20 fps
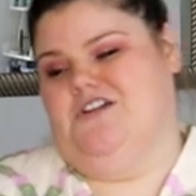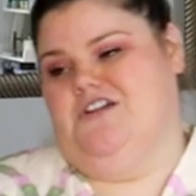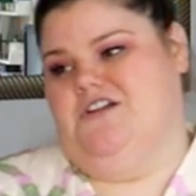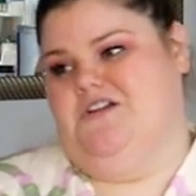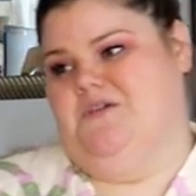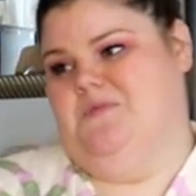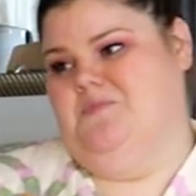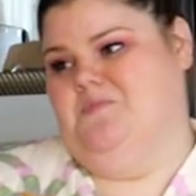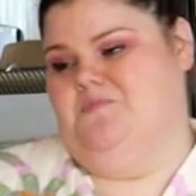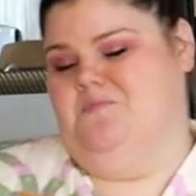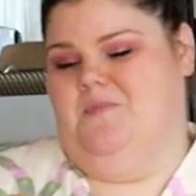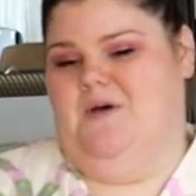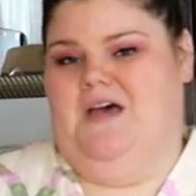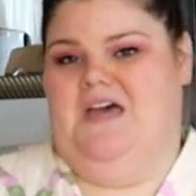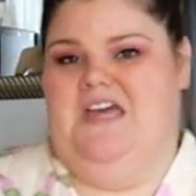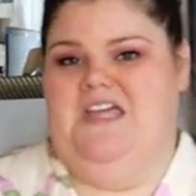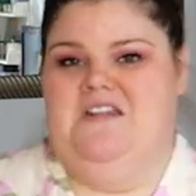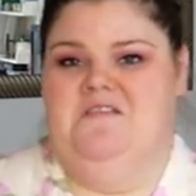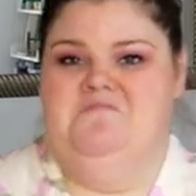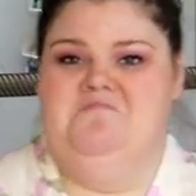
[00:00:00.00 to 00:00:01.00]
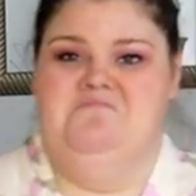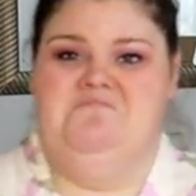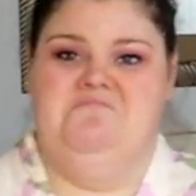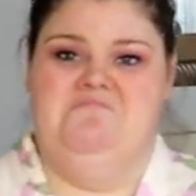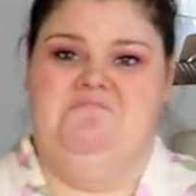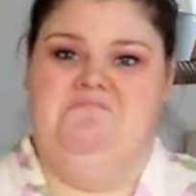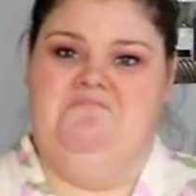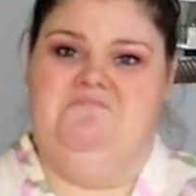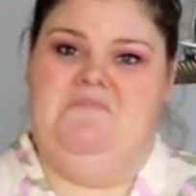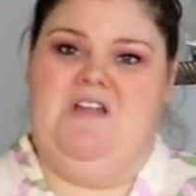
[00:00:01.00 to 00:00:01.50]
sure, but
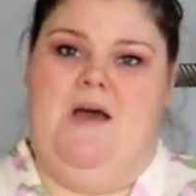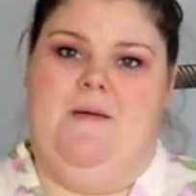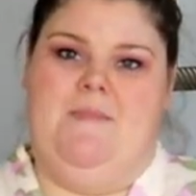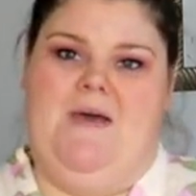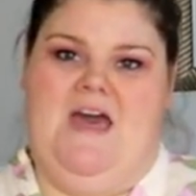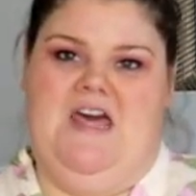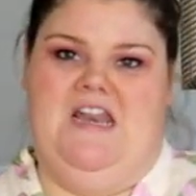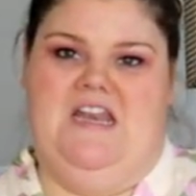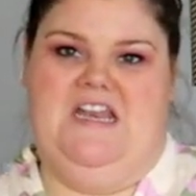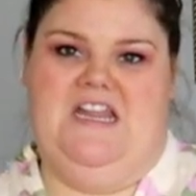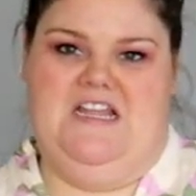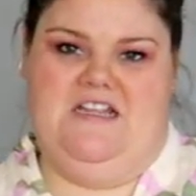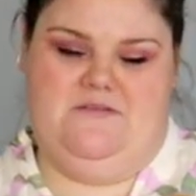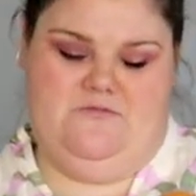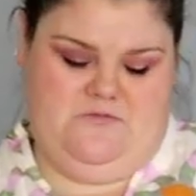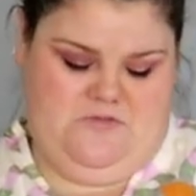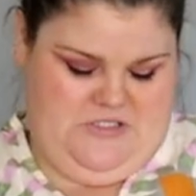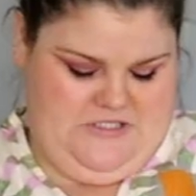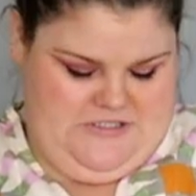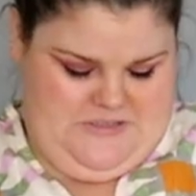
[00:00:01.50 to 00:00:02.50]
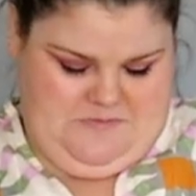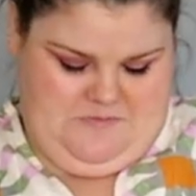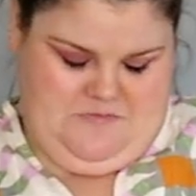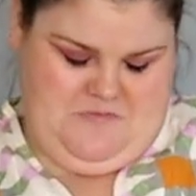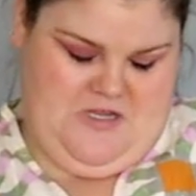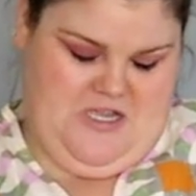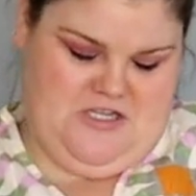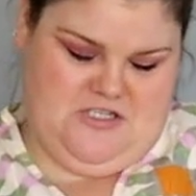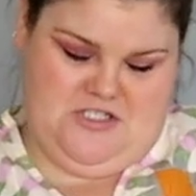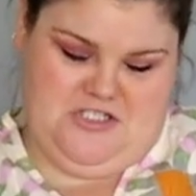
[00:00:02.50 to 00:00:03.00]
not mad at it, just
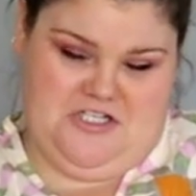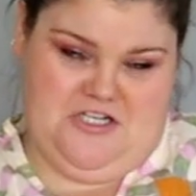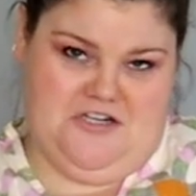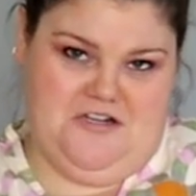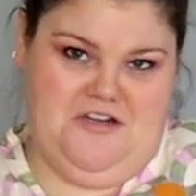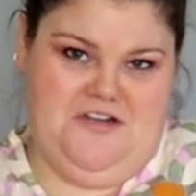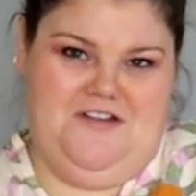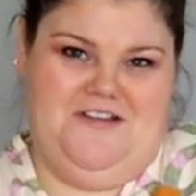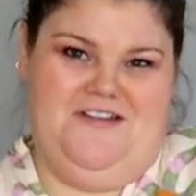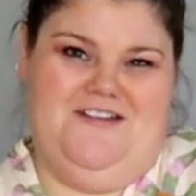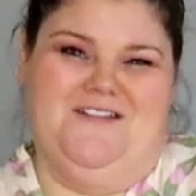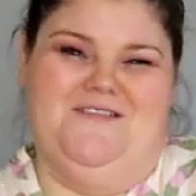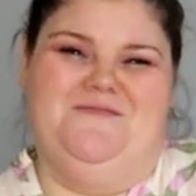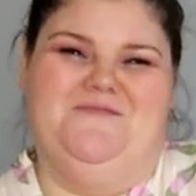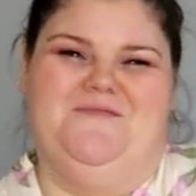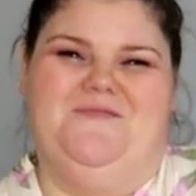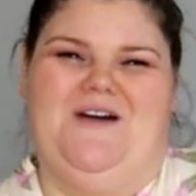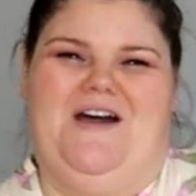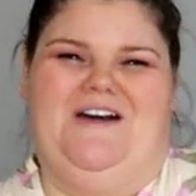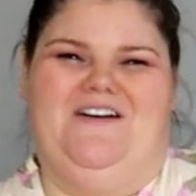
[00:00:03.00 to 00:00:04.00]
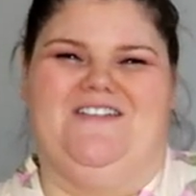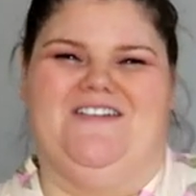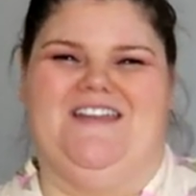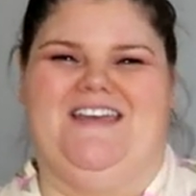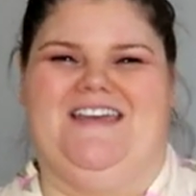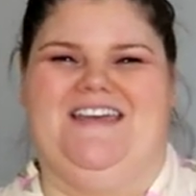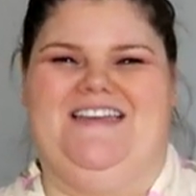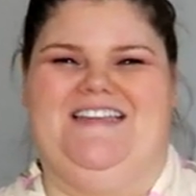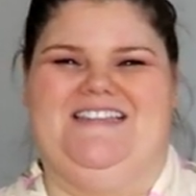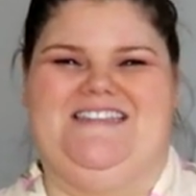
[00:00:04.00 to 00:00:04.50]
not sure about
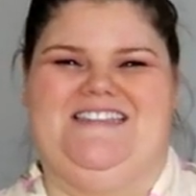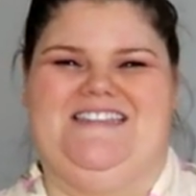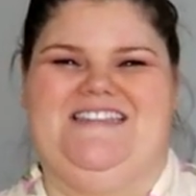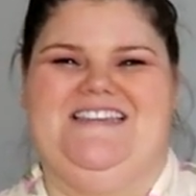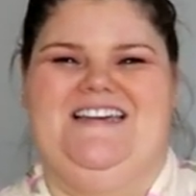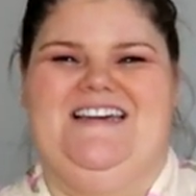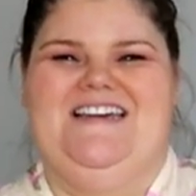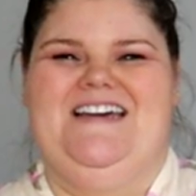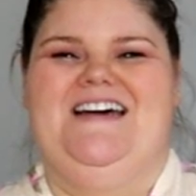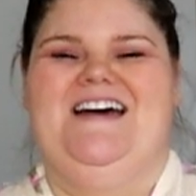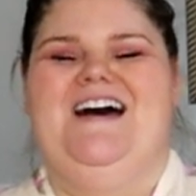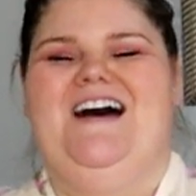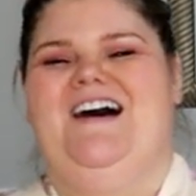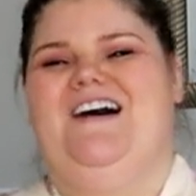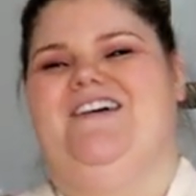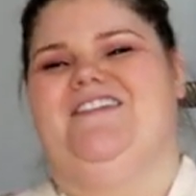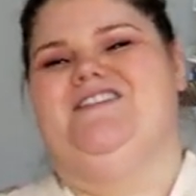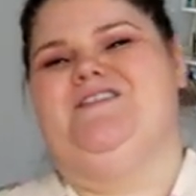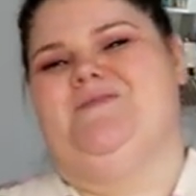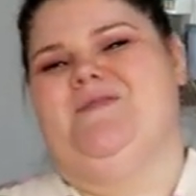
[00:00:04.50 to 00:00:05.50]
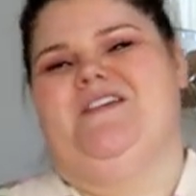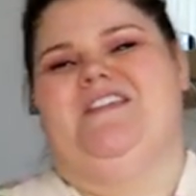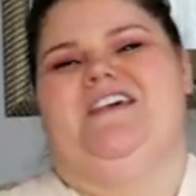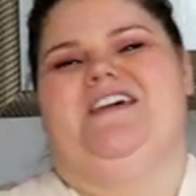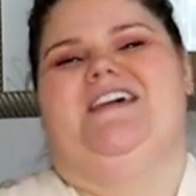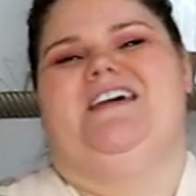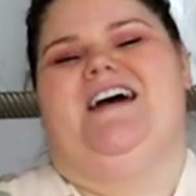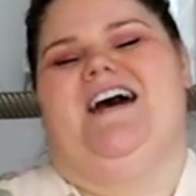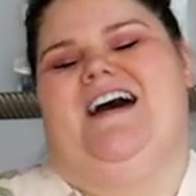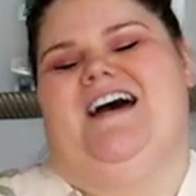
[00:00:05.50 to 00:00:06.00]
it.
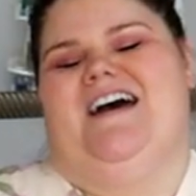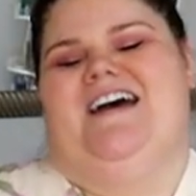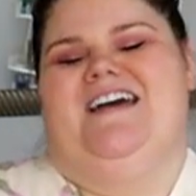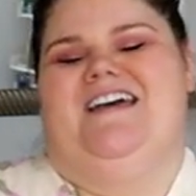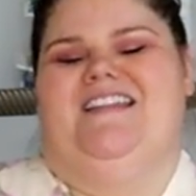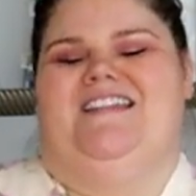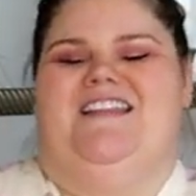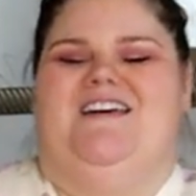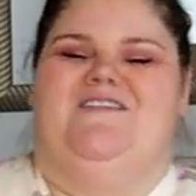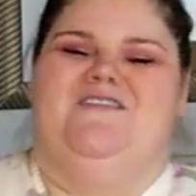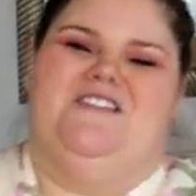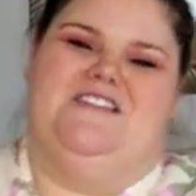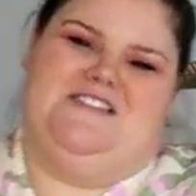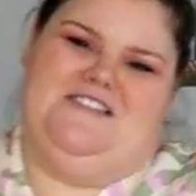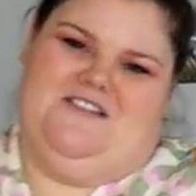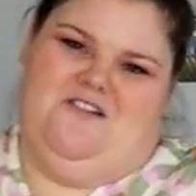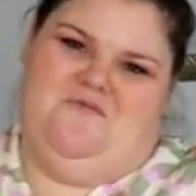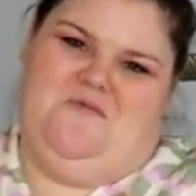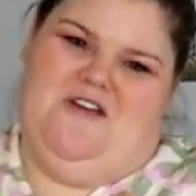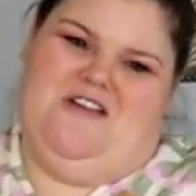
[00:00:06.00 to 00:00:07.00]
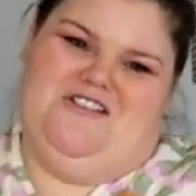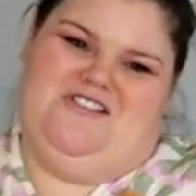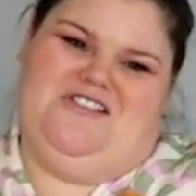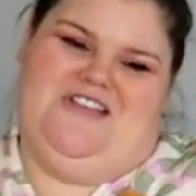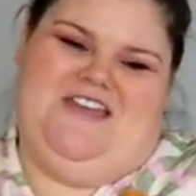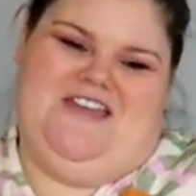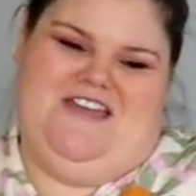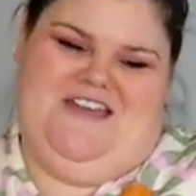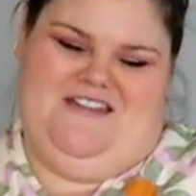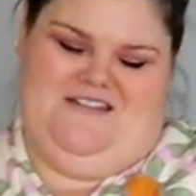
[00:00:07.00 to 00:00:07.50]
Ultimately, I love this so much,
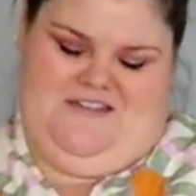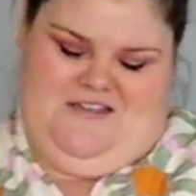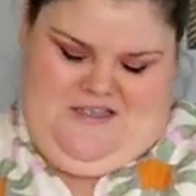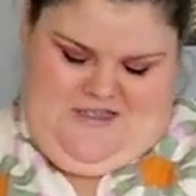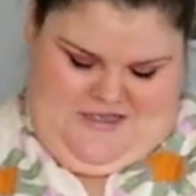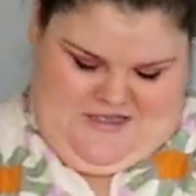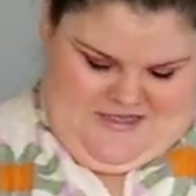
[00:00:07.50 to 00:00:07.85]
and